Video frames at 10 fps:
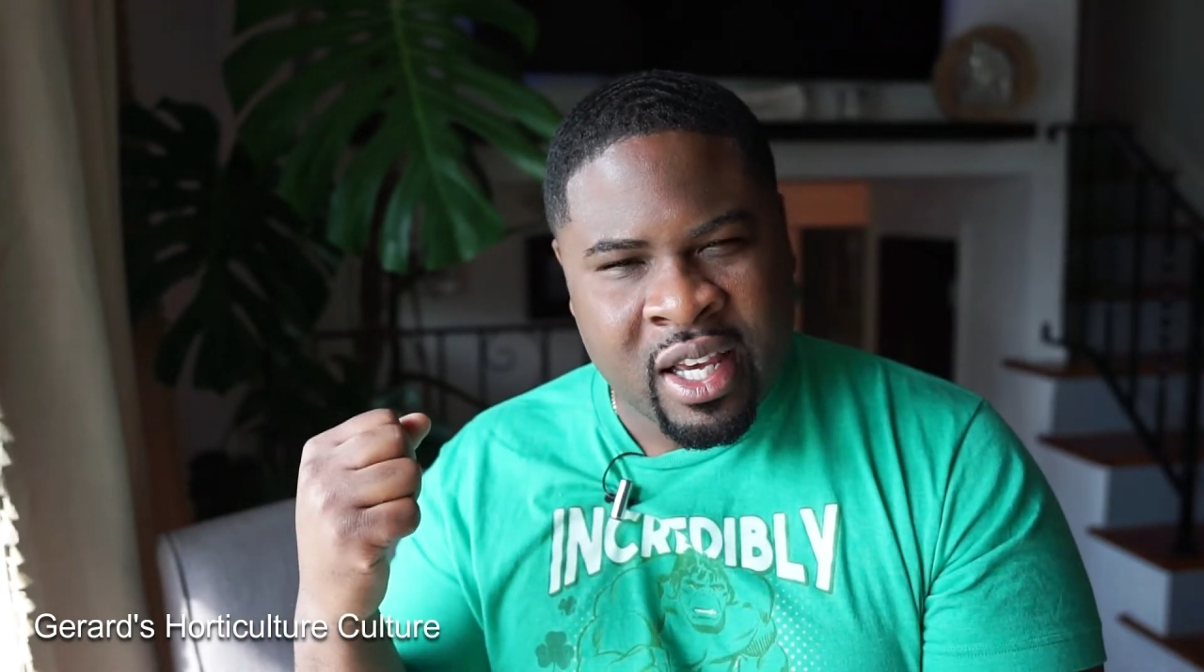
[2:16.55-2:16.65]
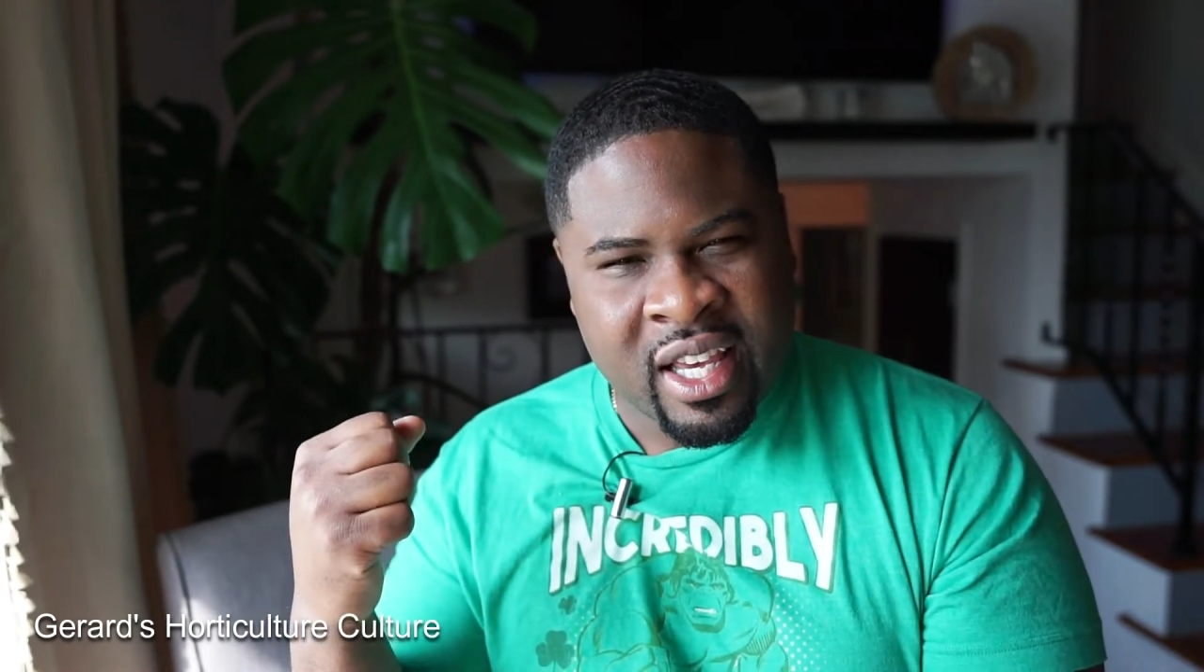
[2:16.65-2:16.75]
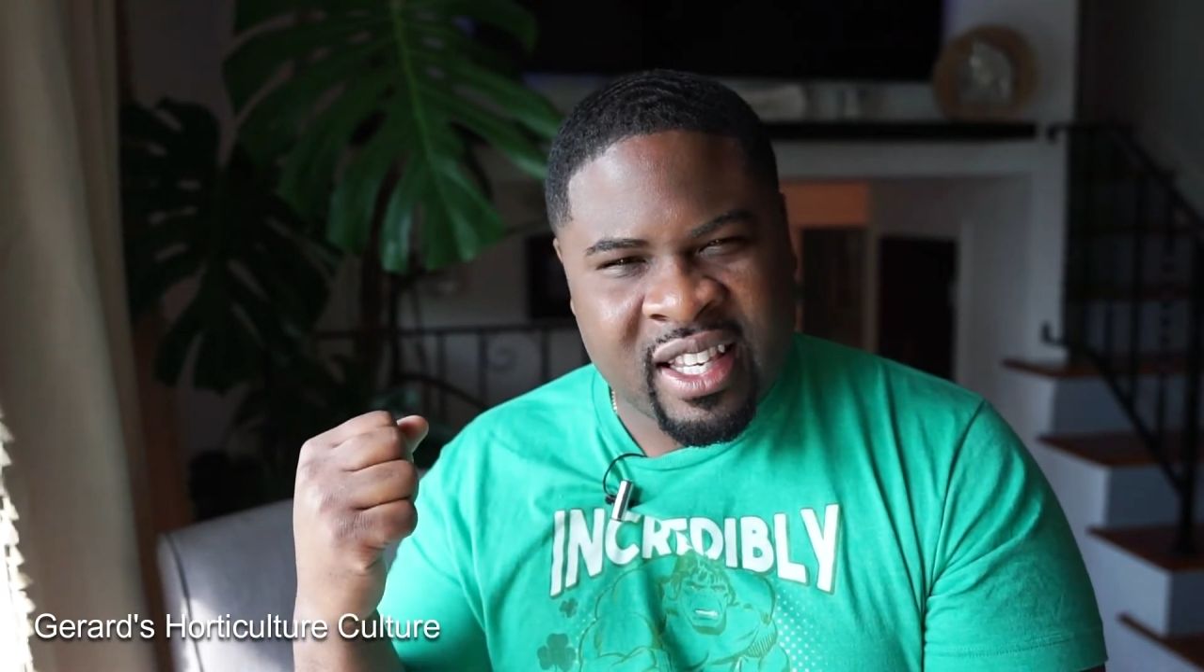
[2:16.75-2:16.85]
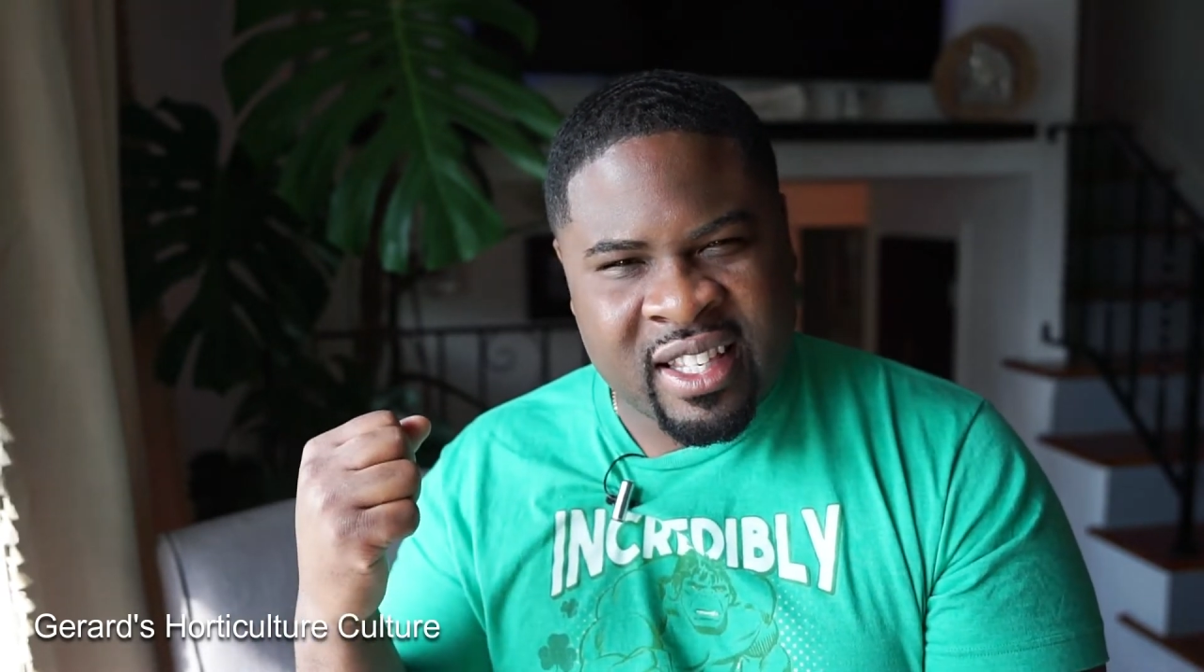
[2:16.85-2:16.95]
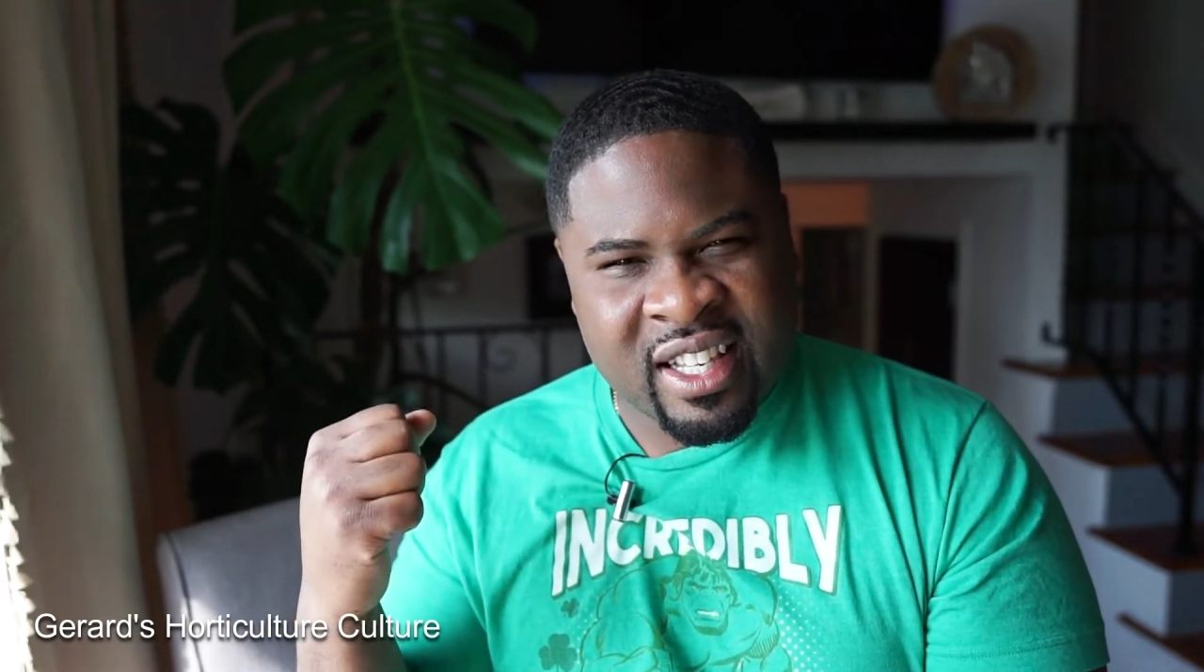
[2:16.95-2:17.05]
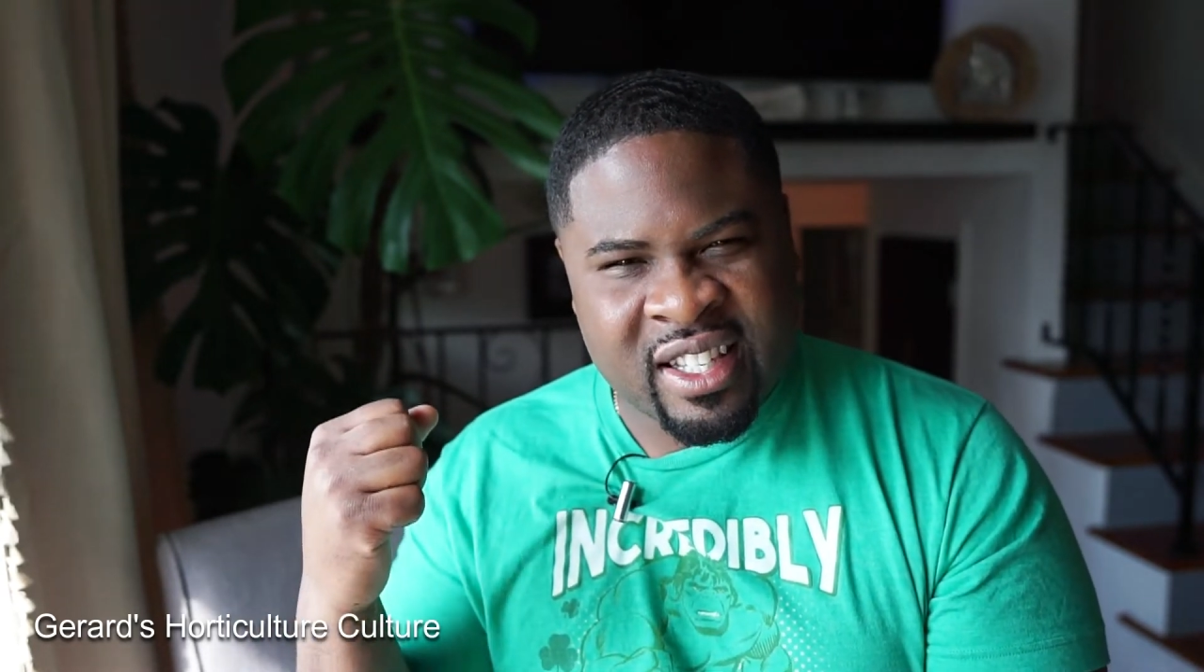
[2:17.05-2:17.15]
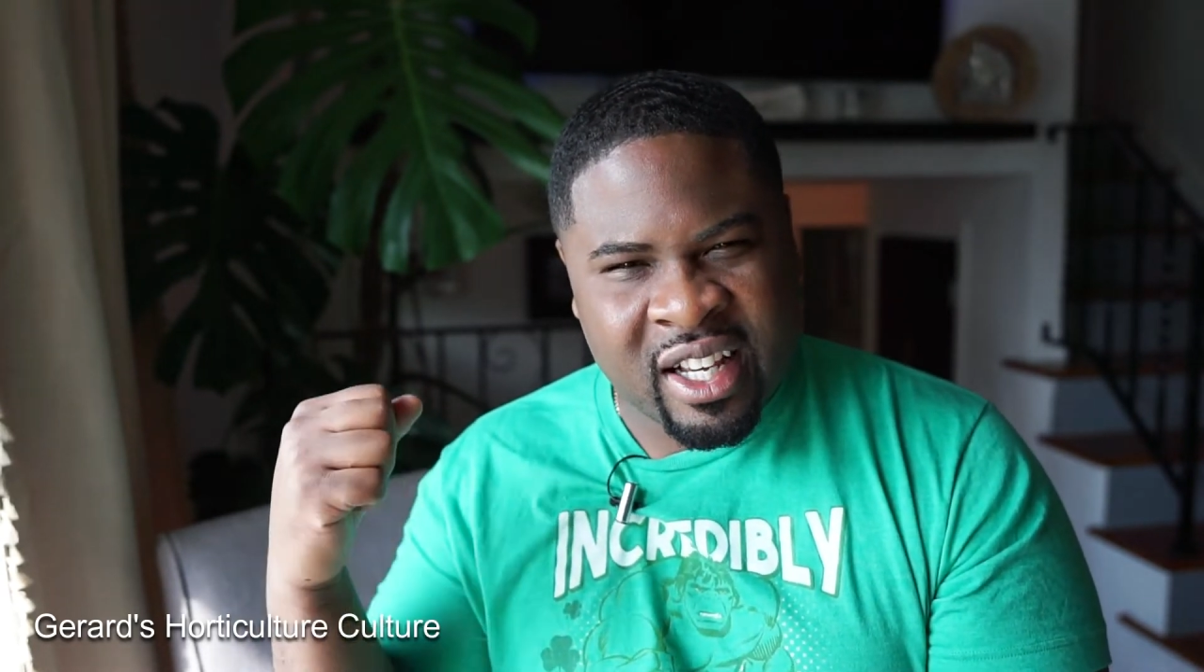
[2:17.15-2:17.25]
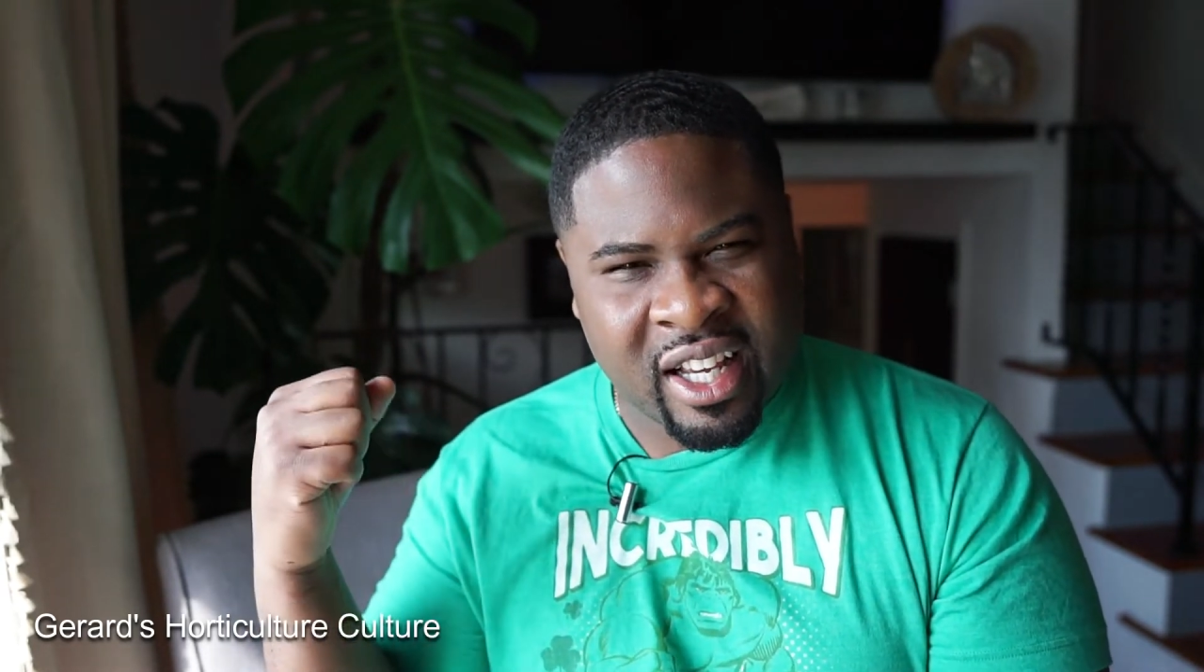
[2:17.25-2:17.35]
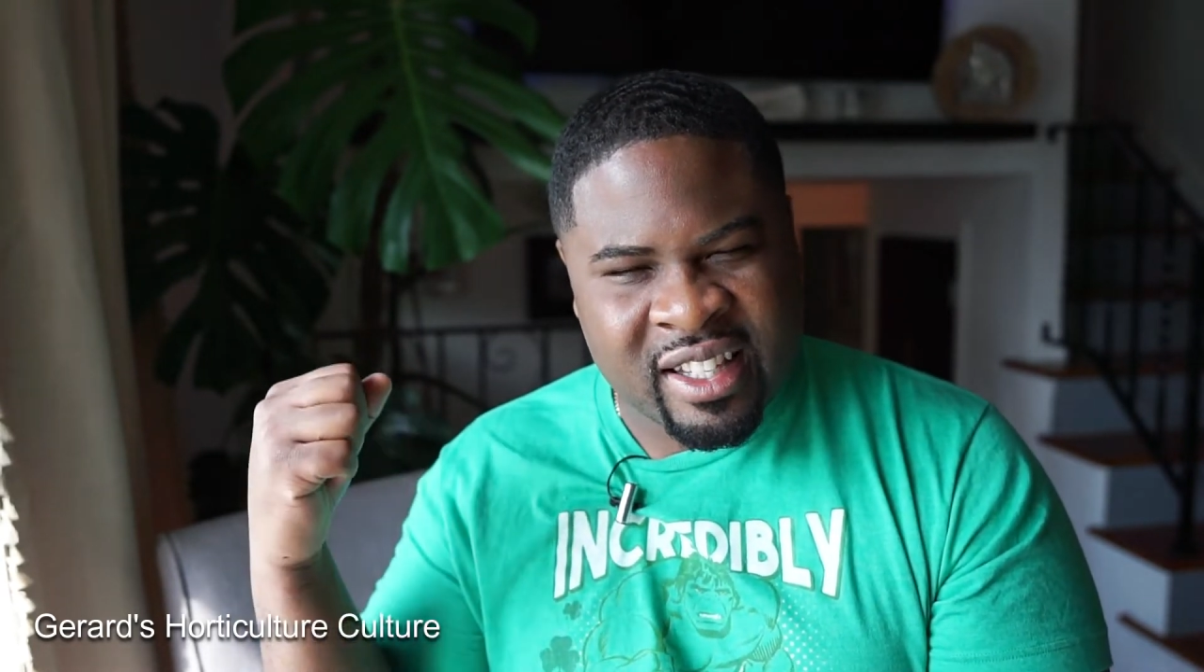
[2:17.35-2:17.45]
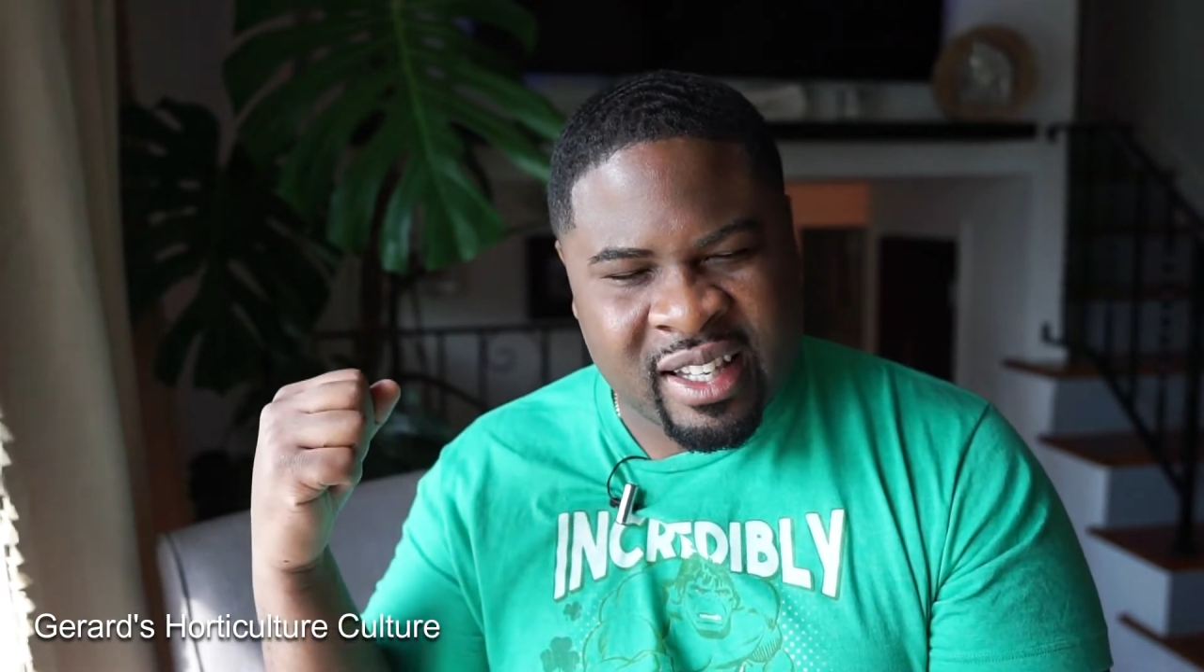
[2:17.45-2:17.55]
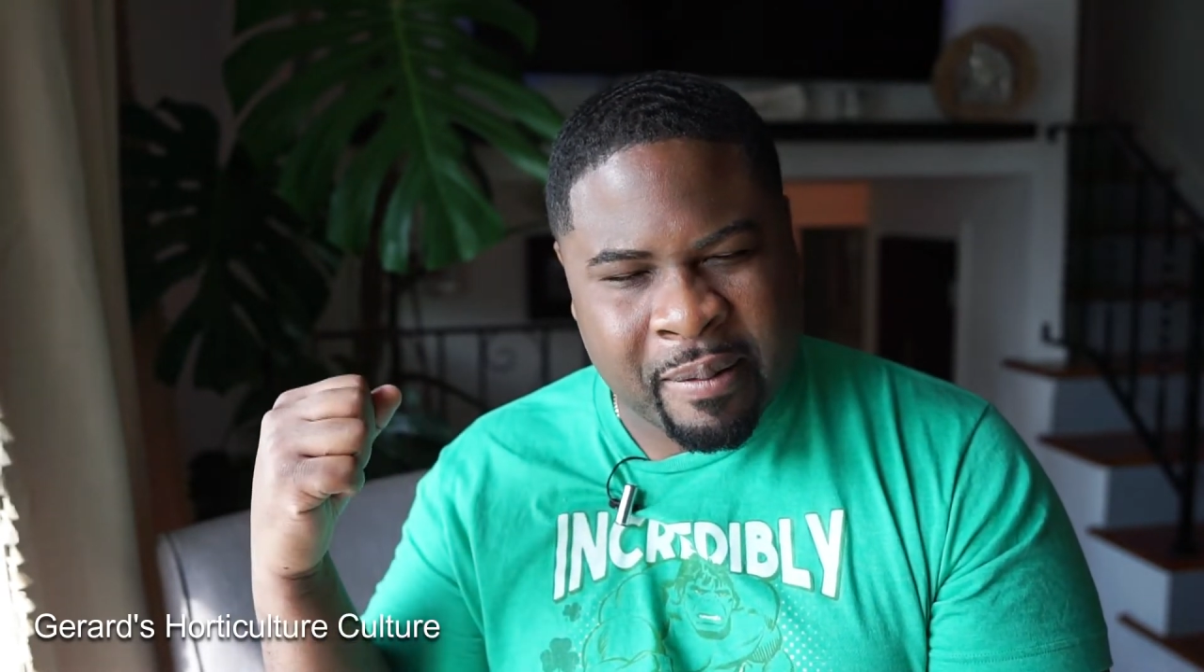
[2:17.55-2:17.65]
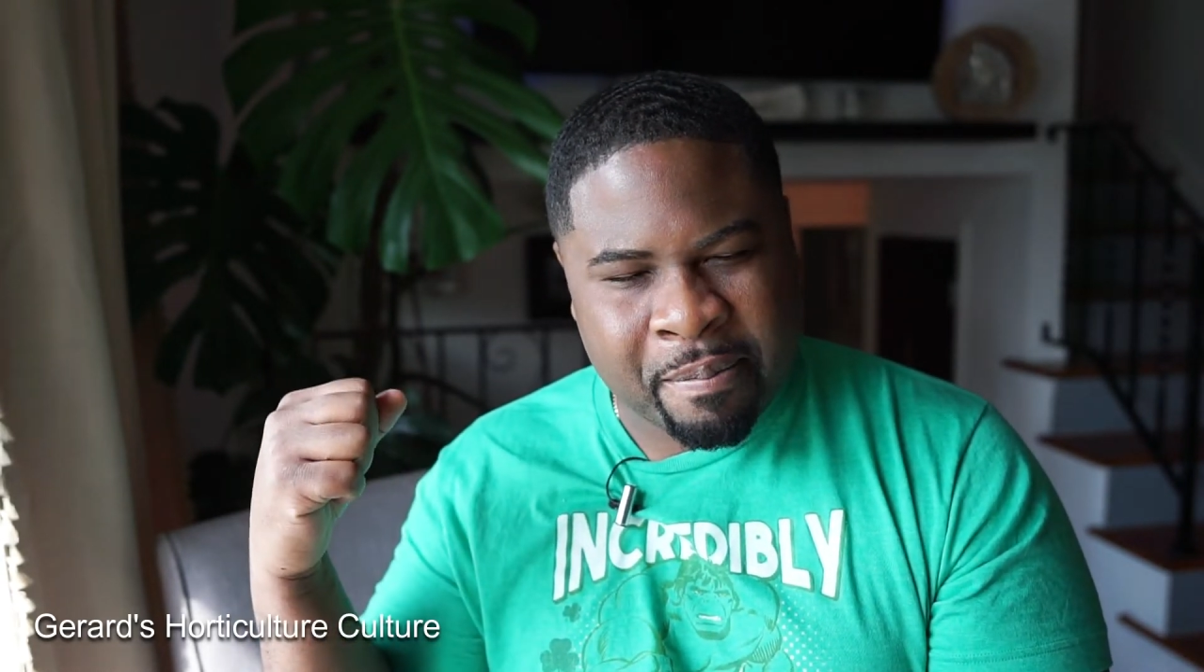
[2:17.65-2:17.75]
a